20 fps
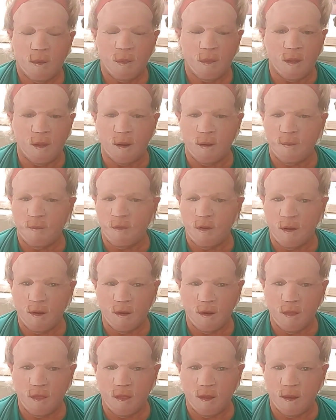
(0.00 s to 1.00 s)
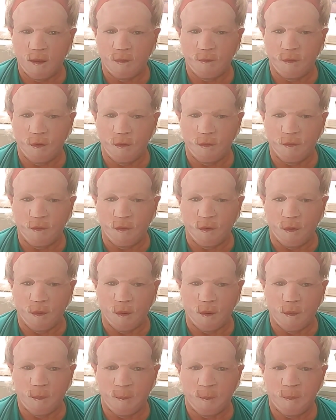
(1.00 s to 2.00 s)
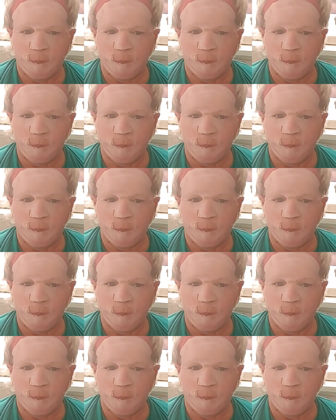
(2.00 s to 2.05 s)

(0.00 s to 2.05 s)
that I'm very thankful for.